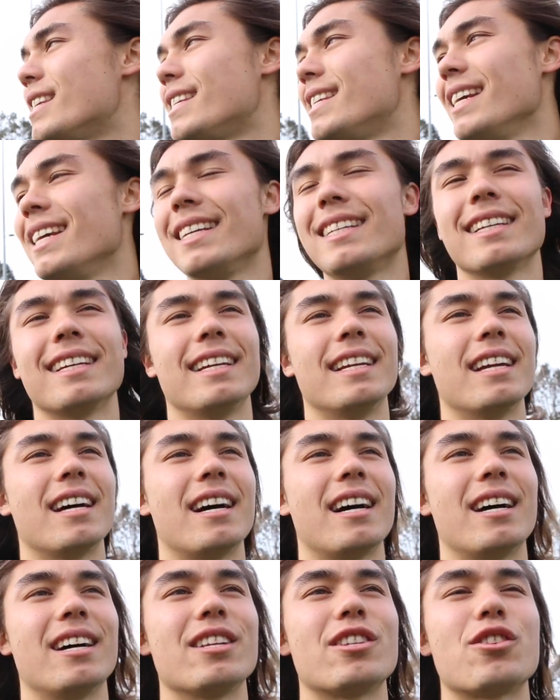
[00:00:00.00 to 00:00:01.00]

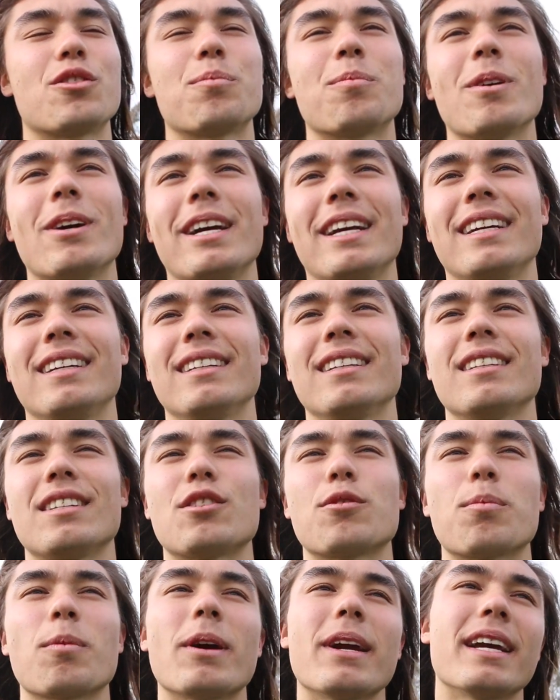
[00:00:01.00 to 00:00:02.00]
season,
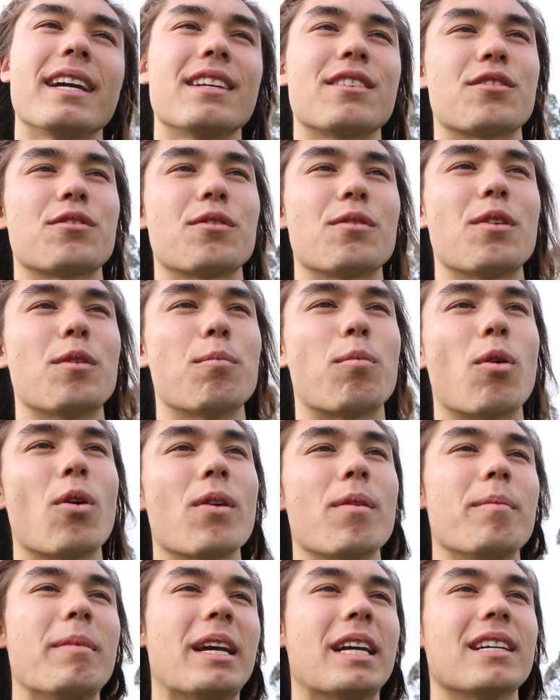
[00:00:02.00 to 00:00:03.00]
spring is
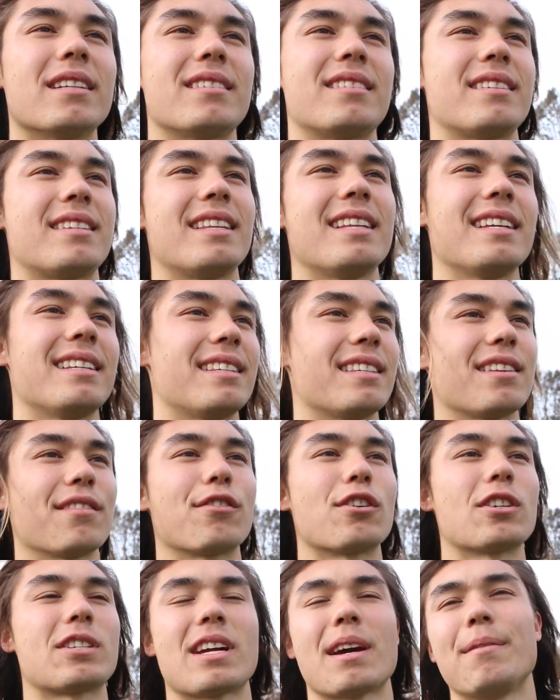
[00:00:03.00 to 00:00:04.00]
important because this is the
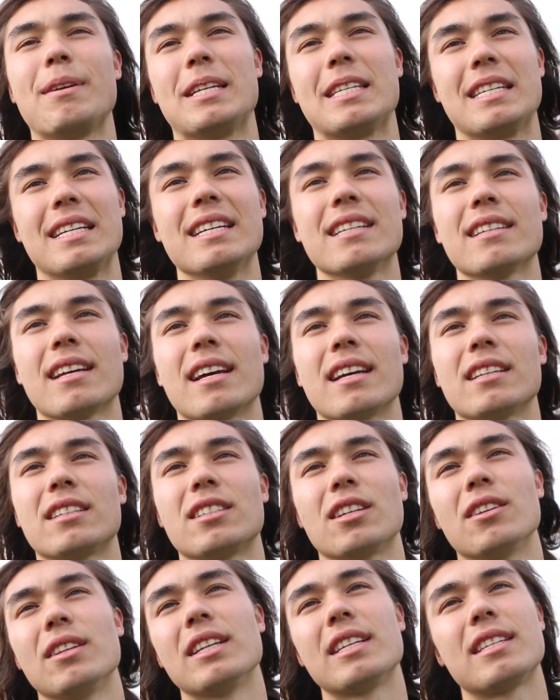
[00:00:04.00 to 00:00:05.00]
first time he sees us.
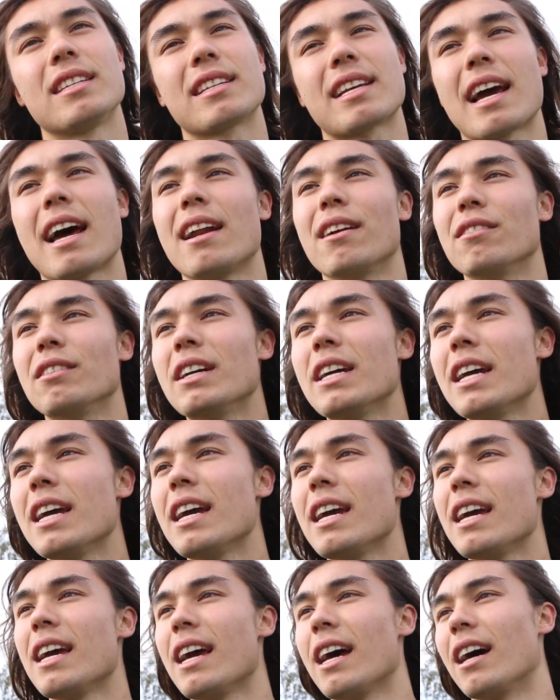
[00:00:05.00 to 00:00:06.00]
So this is kind
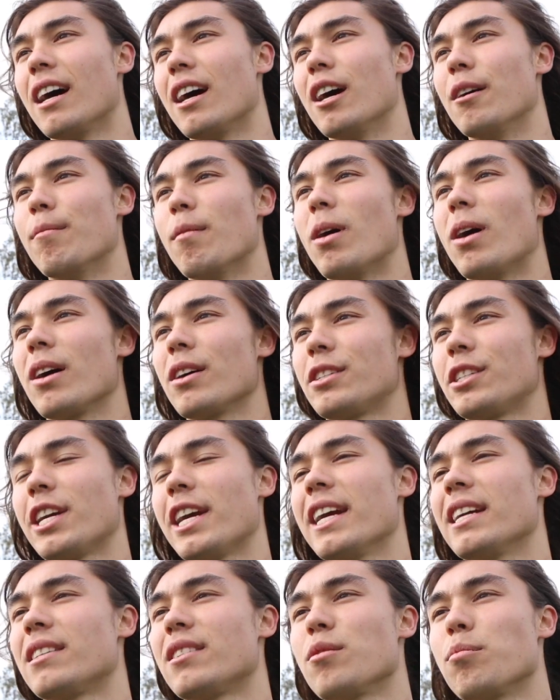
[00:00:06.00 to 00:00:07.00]
of our
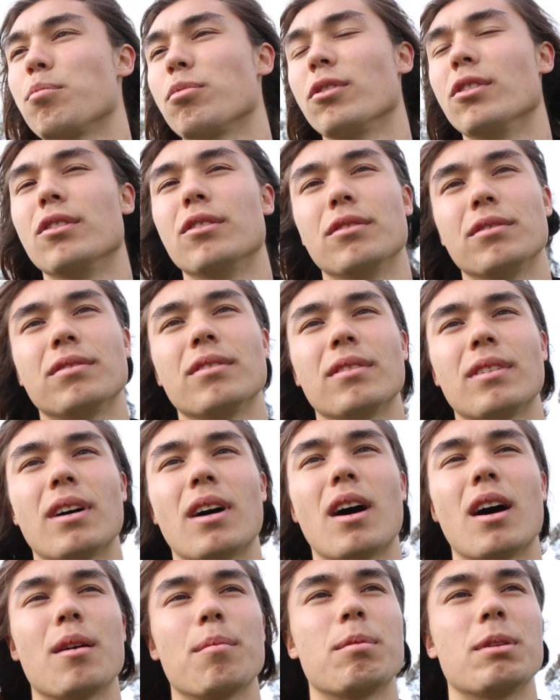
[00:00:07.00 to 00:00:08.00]
chance to prove
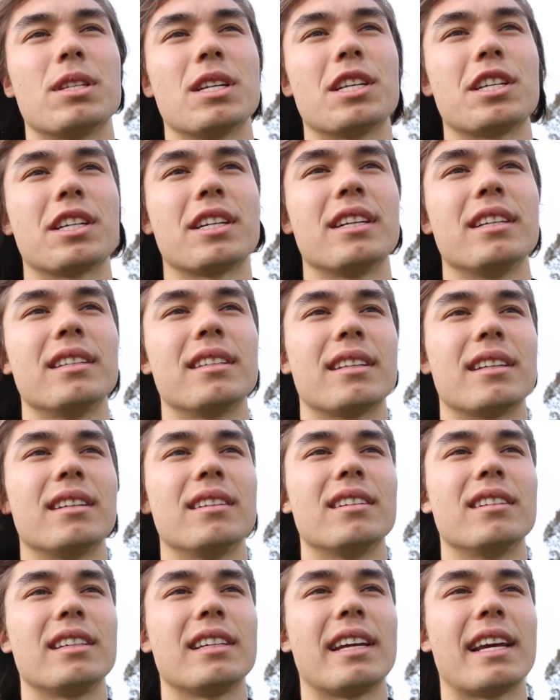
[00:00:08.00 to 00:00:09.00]
our positions
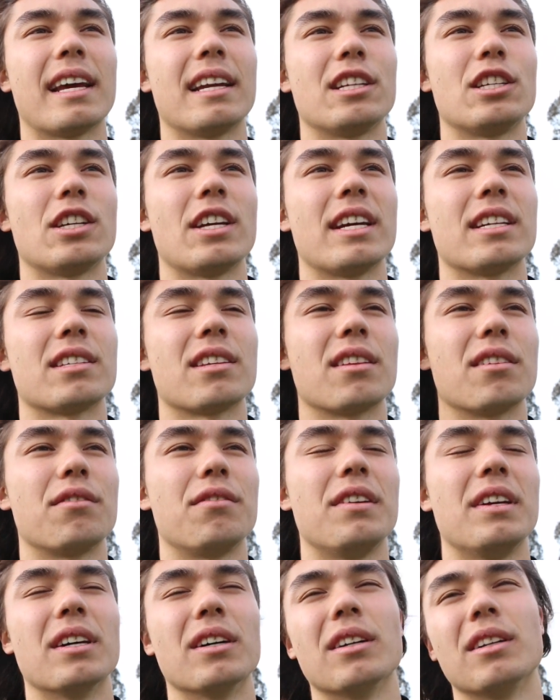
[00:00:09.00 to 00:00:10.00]
and get a chance on the
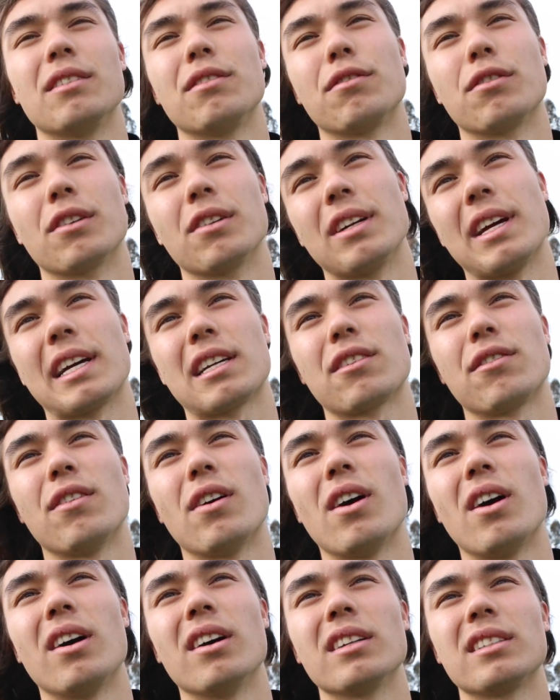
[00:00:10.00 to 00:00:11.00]
field for next
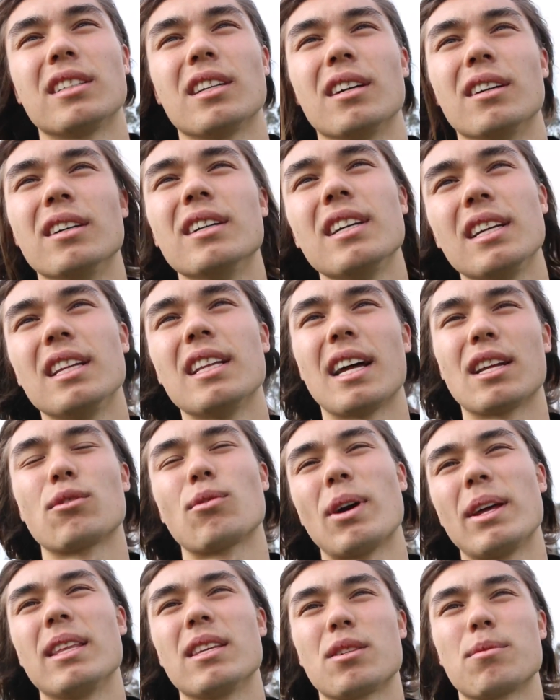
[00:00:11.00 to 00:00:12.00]
fall. So
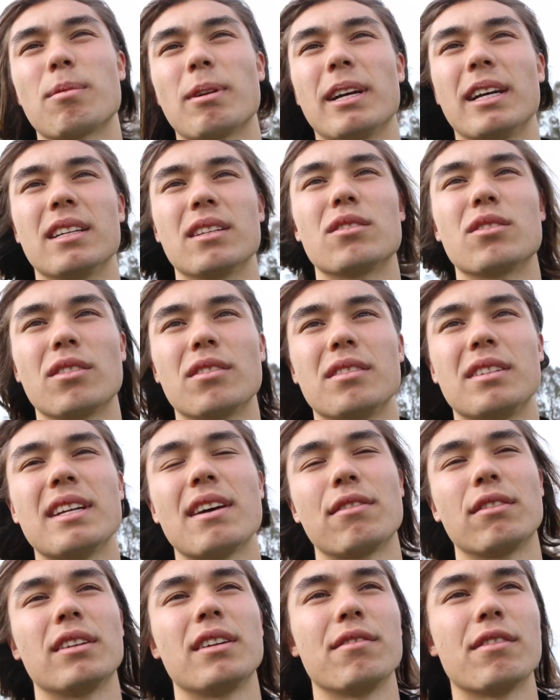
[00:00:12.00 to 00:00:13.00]
that's why this spring is
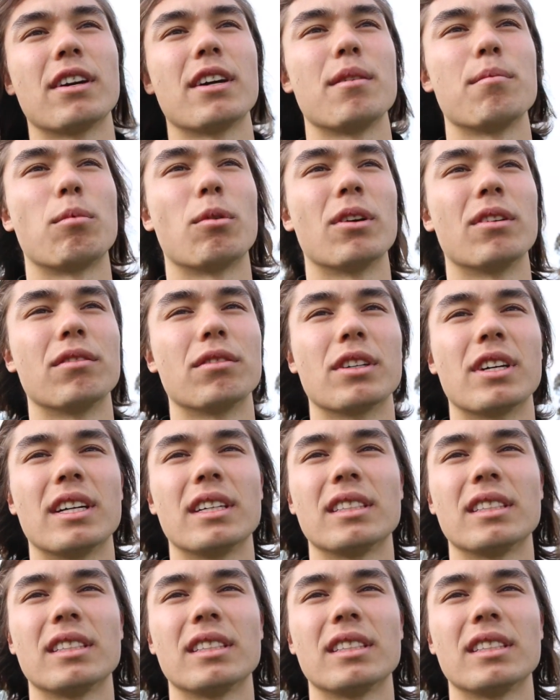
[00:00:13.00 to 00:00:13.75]
definitely very important for us.